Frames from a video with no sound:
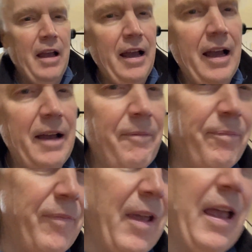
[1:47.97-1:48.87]
I
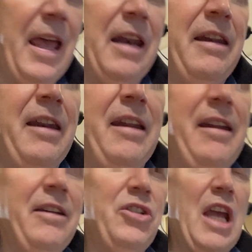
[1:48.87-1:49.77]
had a
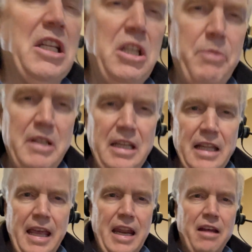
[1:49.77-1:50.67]
ChatGPT
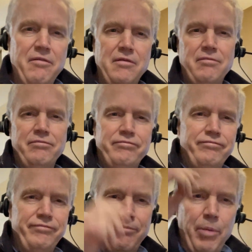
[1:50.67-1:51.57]
lay it out in
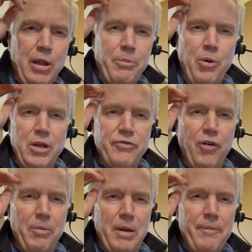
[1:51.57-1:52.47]
bullet points
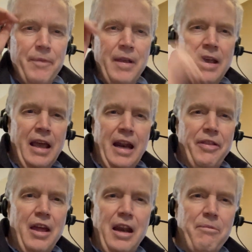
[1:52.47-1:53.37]
for me, and I
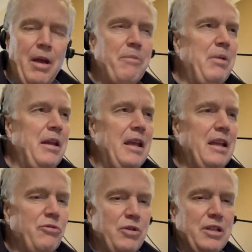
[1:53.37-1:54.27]
thought it might be
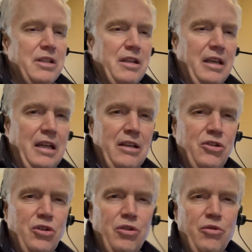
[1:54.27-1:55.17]
interesting
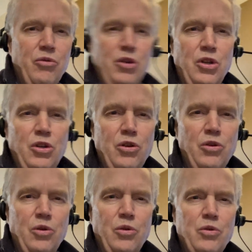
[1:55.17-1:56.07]
to
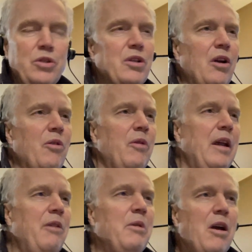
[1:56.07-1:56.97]
you. So
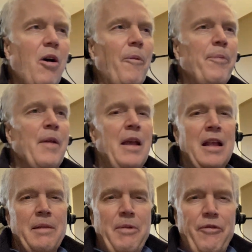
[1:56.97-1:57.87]
here we go.
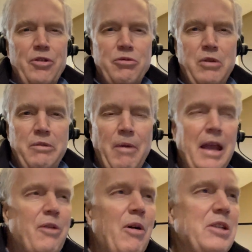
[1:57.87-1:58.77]
Let me first read
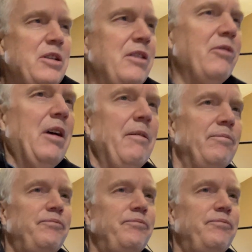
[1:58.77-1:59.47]
my question to it.